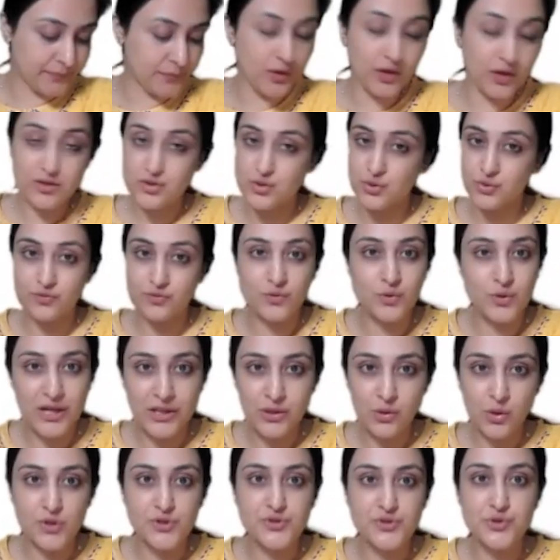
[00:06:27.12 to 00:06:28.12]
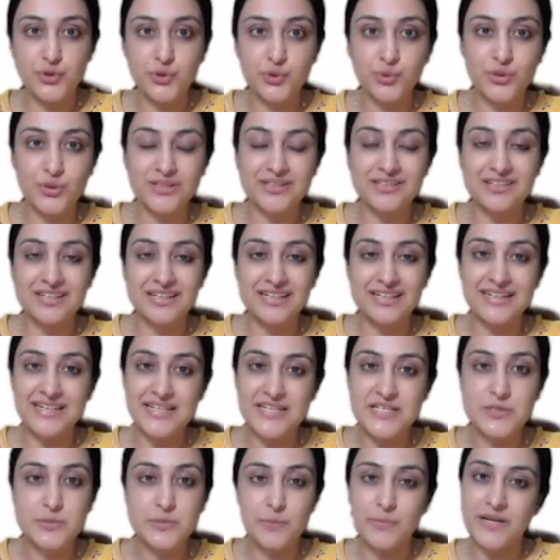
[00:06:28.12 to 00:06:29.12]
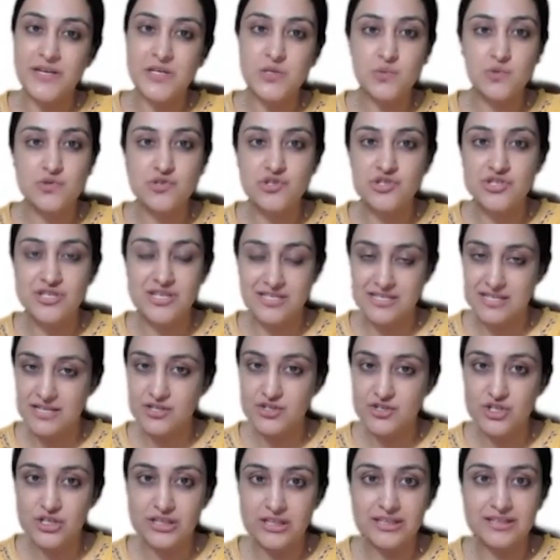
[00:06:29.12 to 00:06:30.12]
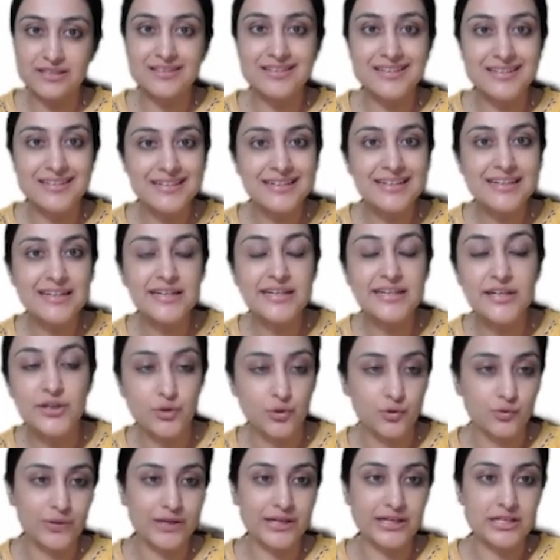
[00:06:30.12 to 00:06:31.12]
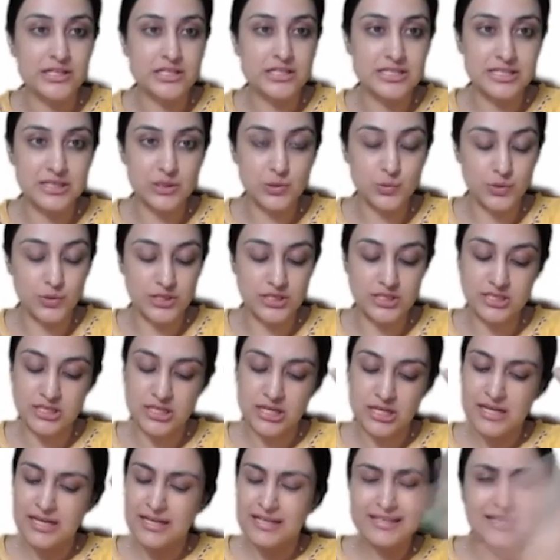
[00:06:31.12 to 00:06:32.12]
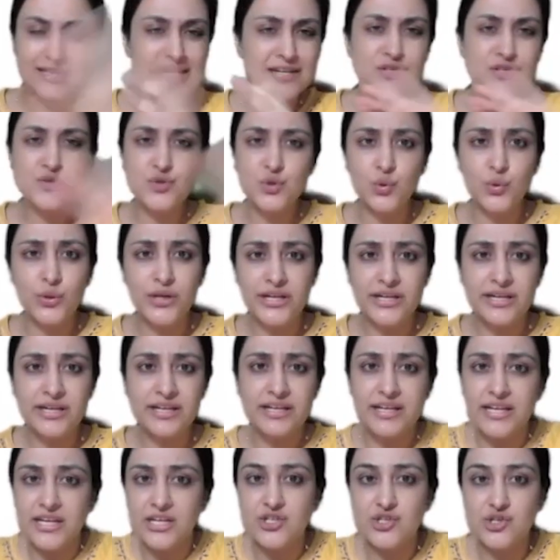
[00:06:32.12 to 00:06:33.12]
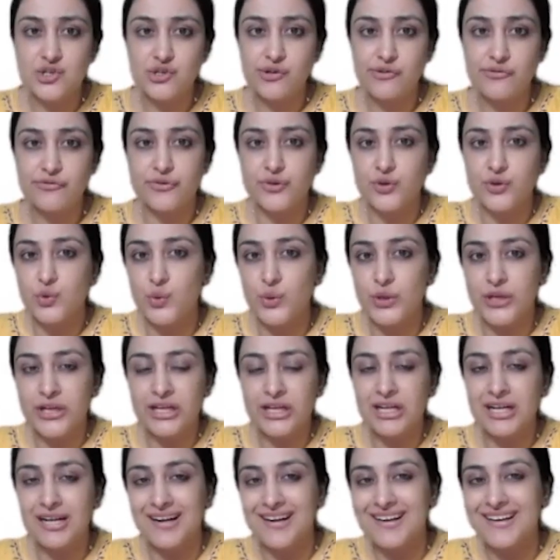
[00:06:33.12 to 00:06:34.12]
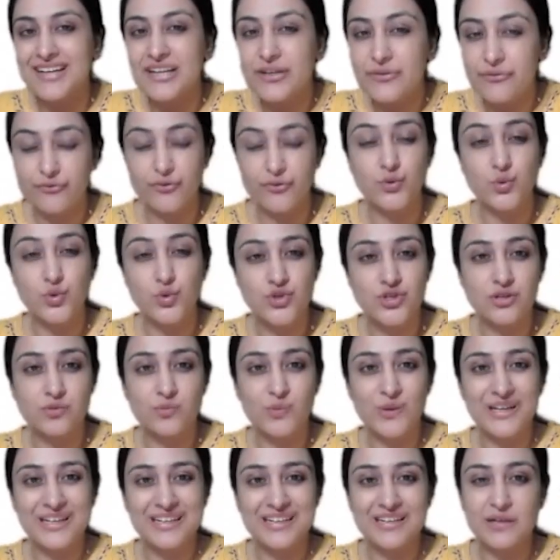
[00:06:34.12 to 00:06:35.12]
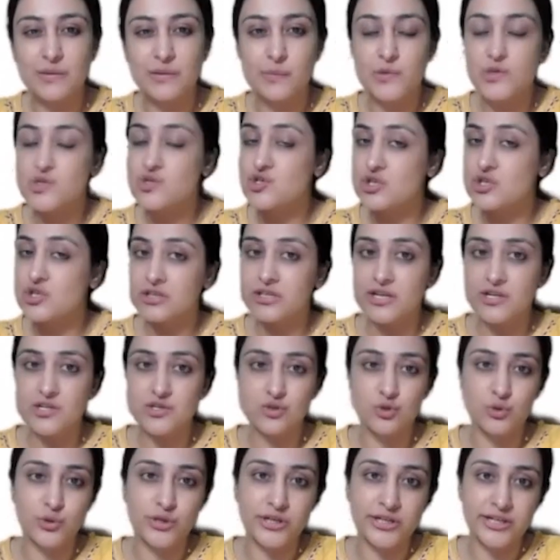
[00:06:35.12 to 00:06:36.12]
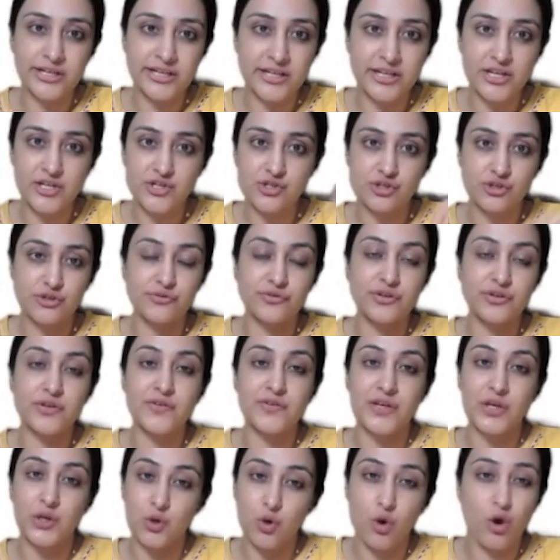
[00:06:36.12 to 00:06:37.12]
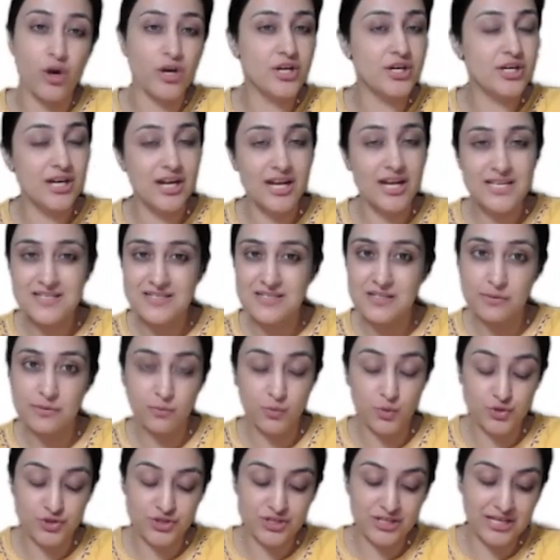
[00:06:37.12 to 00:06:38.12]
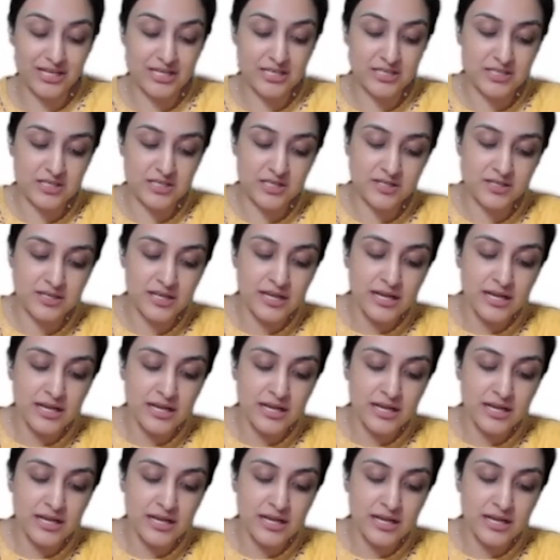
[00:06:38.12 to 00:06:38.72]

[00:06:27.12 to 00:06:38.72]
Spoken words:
So you can also do a 3D space, which is essentially a 3D T2-weighted sequence. There is no indication of doing diffusion-weighted imaging. There is no indication of giving contrast in most cases.